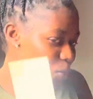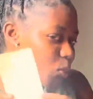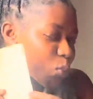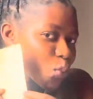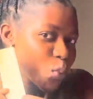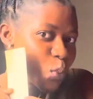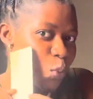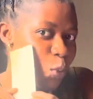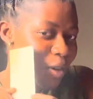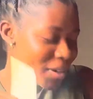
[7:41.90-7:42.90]

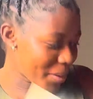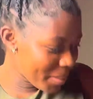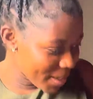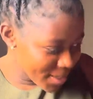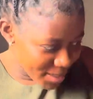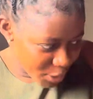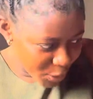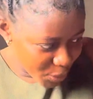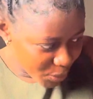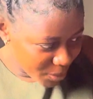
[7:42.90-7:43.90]
Mm, I miss
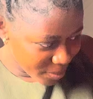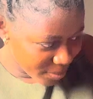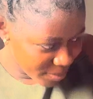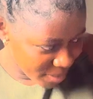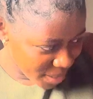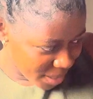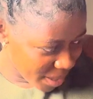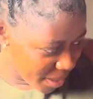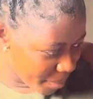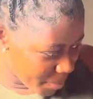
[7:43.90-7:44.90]
you.
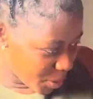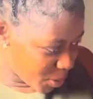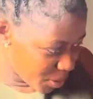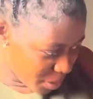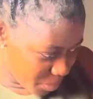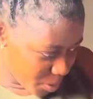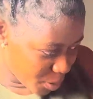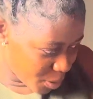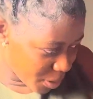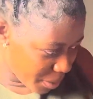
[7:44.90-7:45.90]
I miss you, I
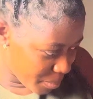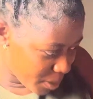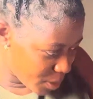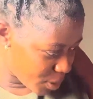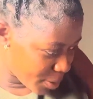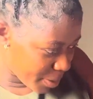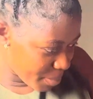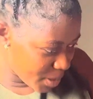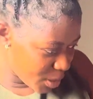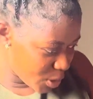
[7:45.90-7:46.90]
miss you, I miss you, I
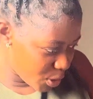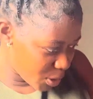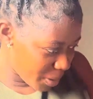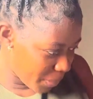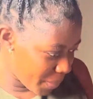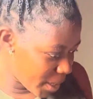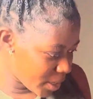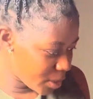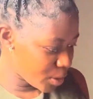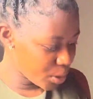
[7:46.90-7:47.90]
miss you, I
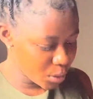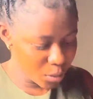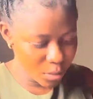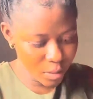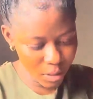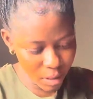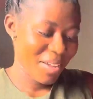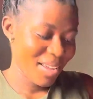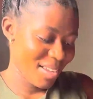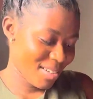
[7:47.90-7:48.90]
miss you. Okay.
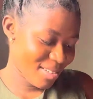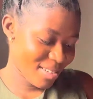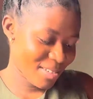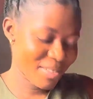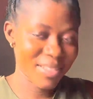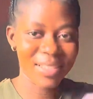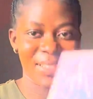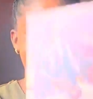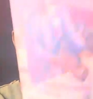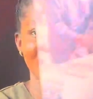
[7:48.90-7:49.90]
Oh,
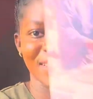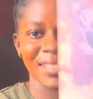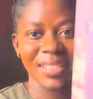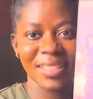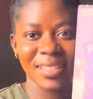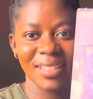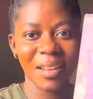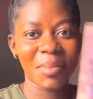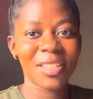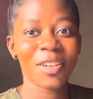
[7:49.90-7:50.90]
God this
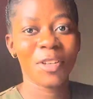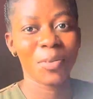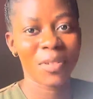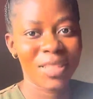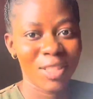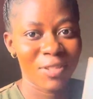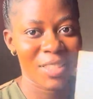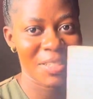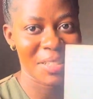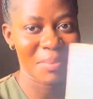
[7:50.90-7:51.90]
let me tell you what is
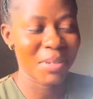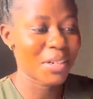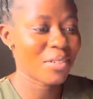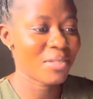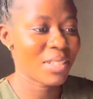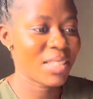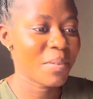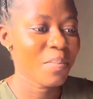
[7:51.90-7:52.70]
written at the back of it